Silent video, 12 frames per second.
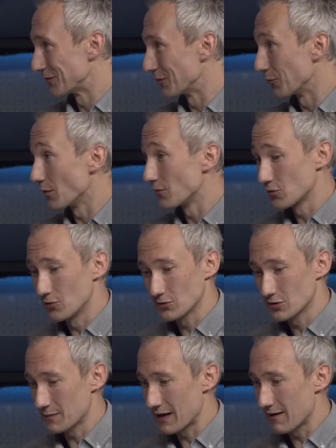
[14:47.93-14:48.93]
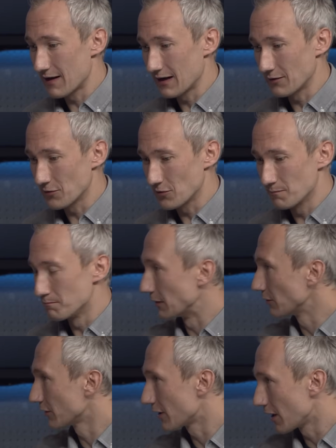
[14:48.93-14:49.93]
and we've talked about how you
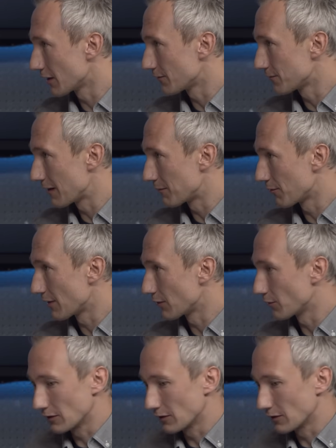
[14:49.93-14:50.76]
build a guarded fabric,